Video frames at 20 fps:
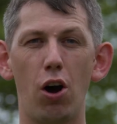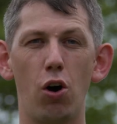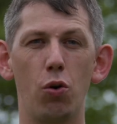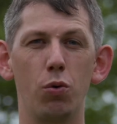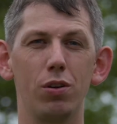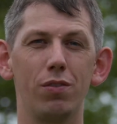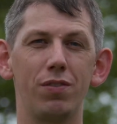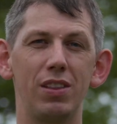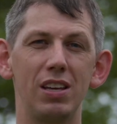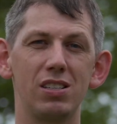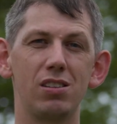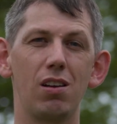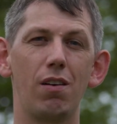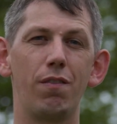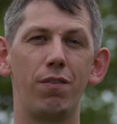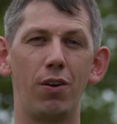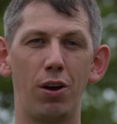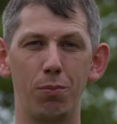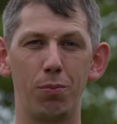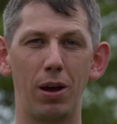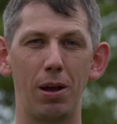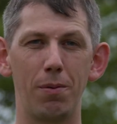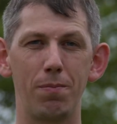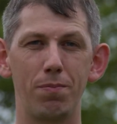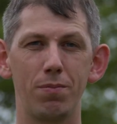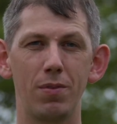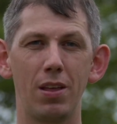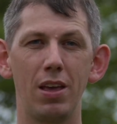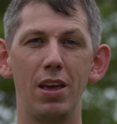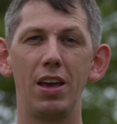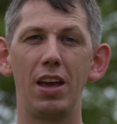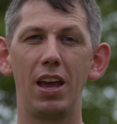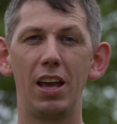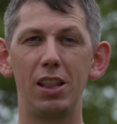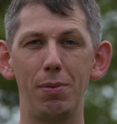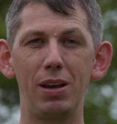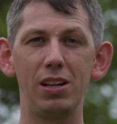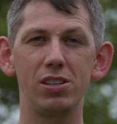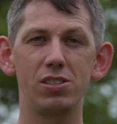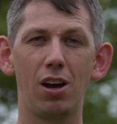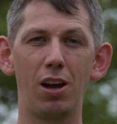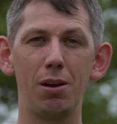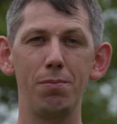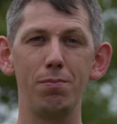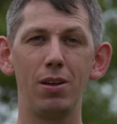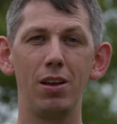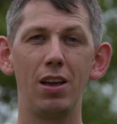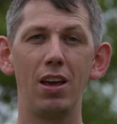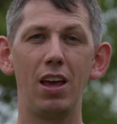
hold of this firmware. In the meantime,